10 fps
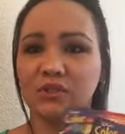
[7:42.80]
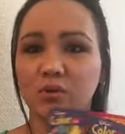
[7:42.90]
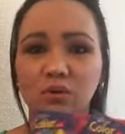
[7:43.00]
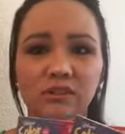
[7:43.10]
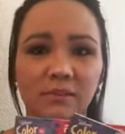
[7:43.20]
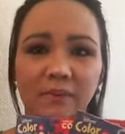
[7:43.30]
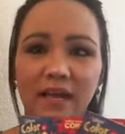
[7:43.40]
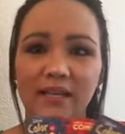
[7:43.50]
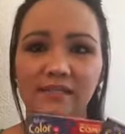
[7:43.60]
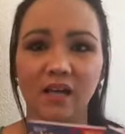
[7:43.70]
school
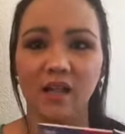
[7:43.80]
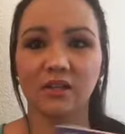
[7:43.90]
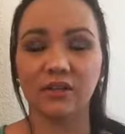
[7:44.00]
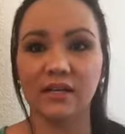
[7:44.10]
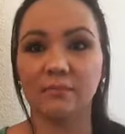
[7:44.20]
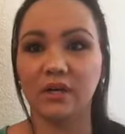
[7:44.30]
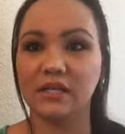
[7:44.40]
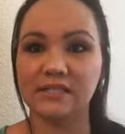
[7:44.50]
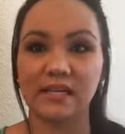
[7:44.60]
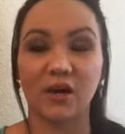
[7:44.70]
supplies, coloring
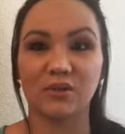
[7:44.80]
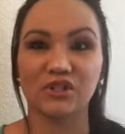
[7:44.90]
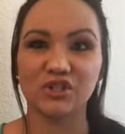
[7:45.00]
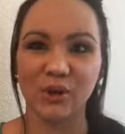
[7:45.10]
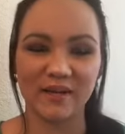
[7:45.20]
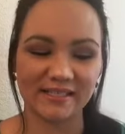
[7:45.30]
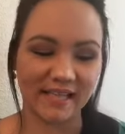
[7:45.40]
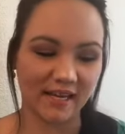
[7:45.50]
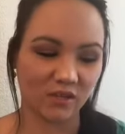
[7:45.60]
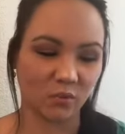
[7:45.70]
books, and I was so
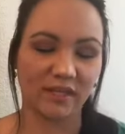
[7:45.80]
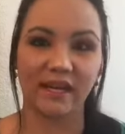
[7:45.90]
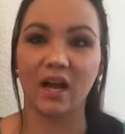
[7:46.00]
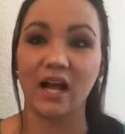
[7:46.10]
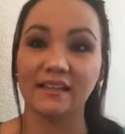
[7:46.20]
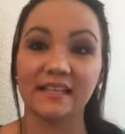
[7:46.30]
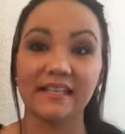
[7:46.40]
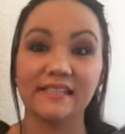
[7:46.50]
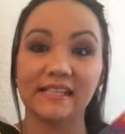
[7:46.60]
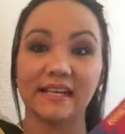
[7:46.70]
excited when I got
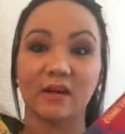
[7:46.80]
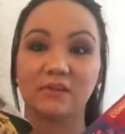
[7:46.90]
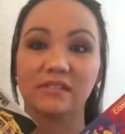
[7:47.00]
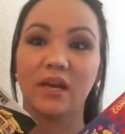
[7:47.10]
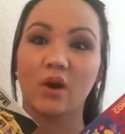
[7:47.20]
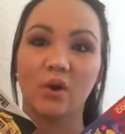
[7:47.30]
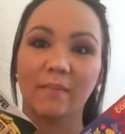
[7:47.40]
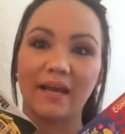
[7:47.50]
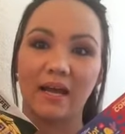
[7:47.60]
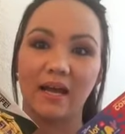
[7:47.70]
these, and I was like, oh
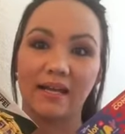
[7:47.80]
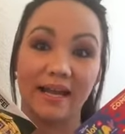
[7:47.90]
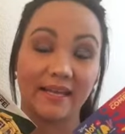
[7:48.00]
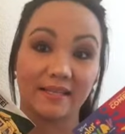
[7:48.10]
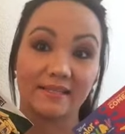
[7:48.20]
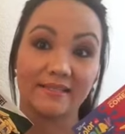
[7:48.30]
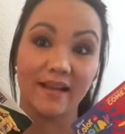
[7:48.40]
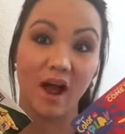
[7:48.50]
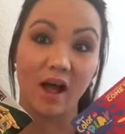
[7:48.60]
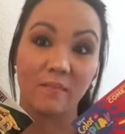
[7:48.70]
my God, I
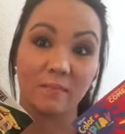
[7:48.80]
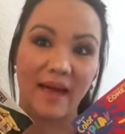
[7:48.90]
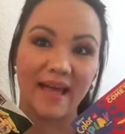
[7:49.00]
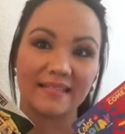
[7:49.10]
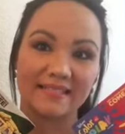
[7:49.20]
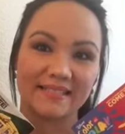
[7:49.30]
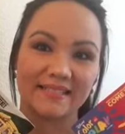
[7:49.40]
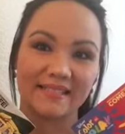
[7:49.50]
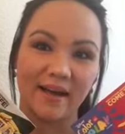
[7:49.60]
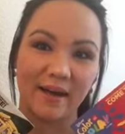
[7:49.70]
cannot pass
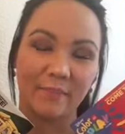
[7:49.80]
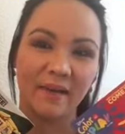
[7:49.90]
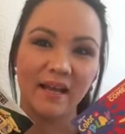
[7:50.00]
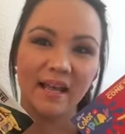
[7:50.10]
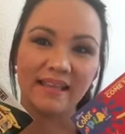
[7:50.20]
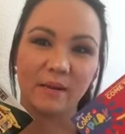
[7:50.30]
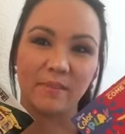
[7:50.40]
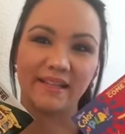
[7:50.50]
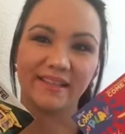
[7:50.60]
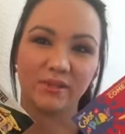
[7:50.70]
these up, that
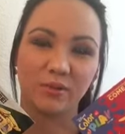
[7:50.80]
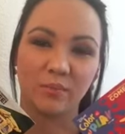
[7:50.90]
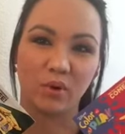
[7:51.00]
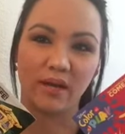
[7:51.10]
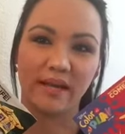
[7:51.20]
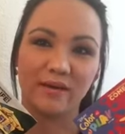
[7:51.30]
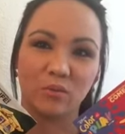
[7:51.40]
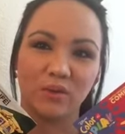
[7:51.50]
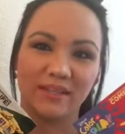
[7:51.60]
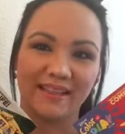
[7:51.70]
my little boy
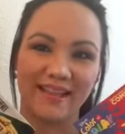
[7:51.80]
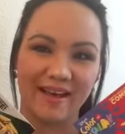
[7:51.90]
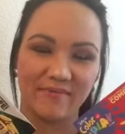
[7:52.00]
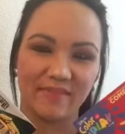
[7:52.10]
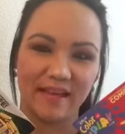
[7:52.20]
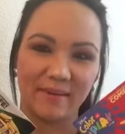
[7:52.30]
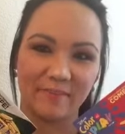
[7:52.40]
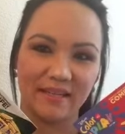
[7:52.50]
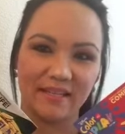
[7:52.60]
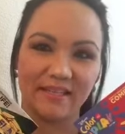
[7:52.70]
will love them,
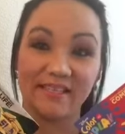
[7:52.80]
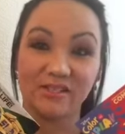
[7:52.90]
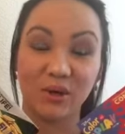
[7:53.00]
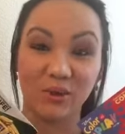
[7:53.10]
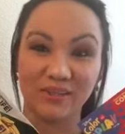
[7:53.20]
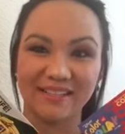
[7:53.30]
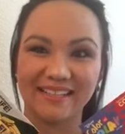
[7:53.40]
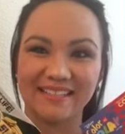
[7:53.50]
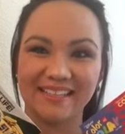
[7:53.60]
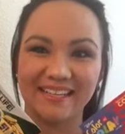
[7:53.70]
and he
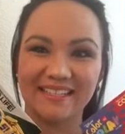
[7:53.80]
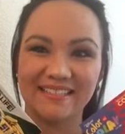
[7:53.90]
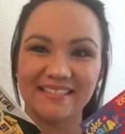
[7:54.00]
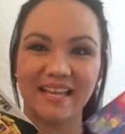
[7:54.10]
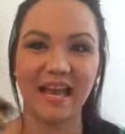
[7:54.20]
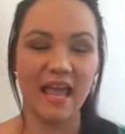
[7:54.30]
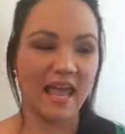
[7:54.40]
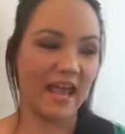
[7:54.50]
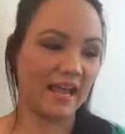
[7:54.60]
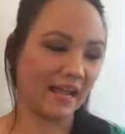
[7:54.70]
totally does.
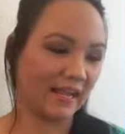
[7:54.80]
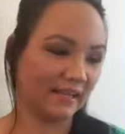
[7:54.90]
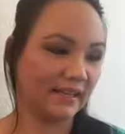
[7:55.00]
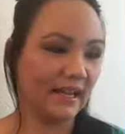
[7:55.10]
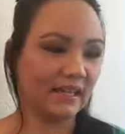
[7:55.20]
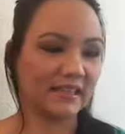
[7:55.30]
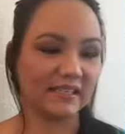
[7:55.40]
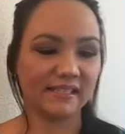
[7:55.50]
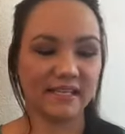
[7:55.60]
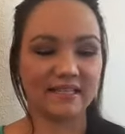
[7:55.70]
And
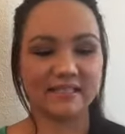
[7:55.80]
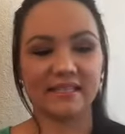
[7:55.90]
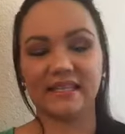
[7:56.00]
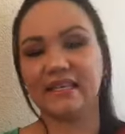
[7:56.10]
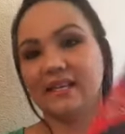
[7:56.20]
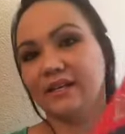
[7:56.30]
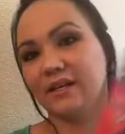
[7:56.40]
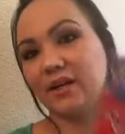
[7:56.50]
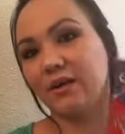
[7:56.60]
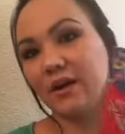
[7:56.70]
this is
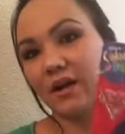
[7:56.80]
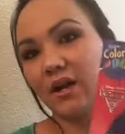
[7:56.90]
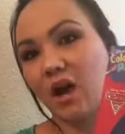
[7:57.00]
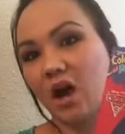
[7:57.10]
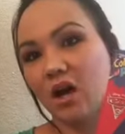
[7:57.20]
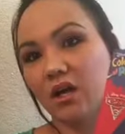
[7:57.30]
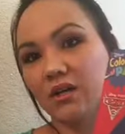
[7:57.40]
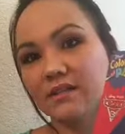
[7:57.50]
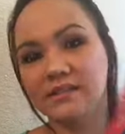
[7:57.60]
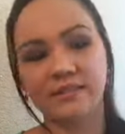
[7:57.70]
the
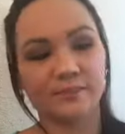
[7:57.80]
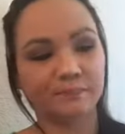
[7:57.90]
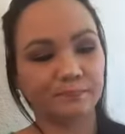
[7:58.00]
Cars.